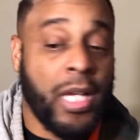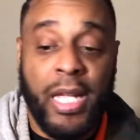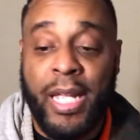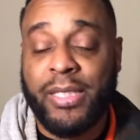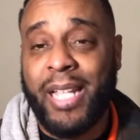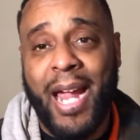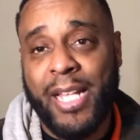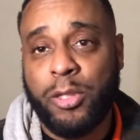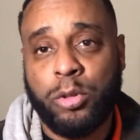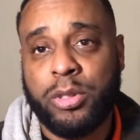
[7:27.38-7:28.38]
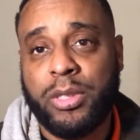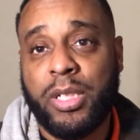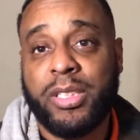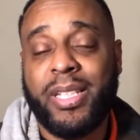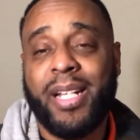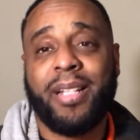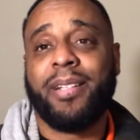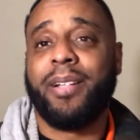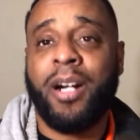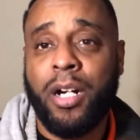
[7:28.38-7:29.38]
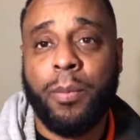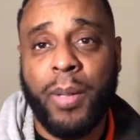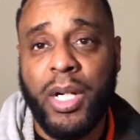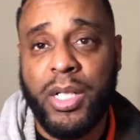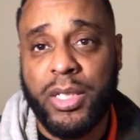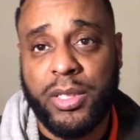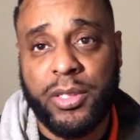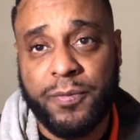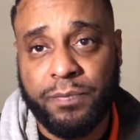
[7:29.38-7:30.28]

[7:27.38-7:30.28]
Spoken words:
It's guys who's considered ug mugs.